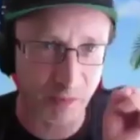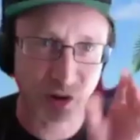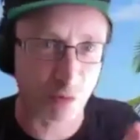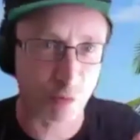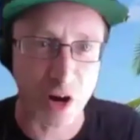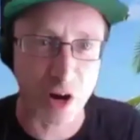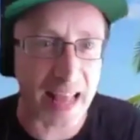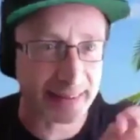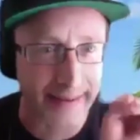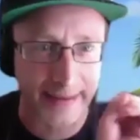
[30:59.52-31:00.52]
just
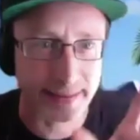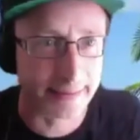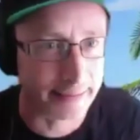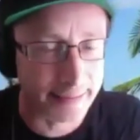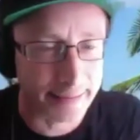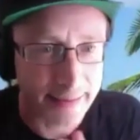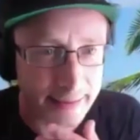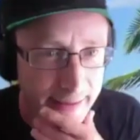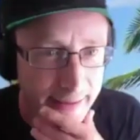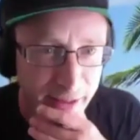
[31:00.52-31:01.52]
frenetic and,
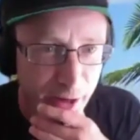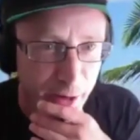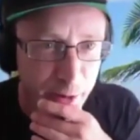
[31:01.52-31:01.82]
you know,